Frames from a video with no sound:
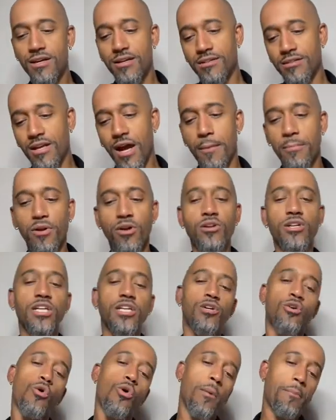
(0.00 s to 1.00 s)
Top earning
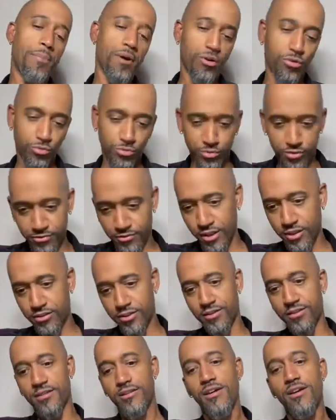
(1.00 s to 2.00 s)
corpos
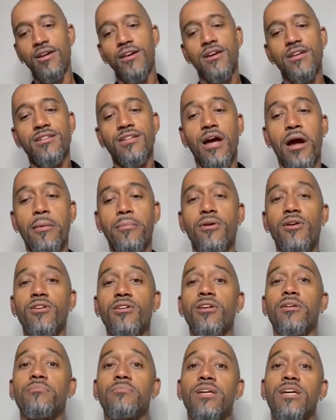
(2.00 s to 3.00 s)
versus top
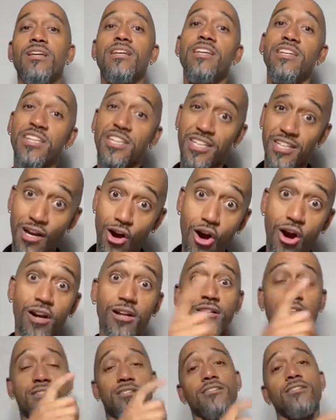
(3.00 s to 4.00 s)
earning men in the arts.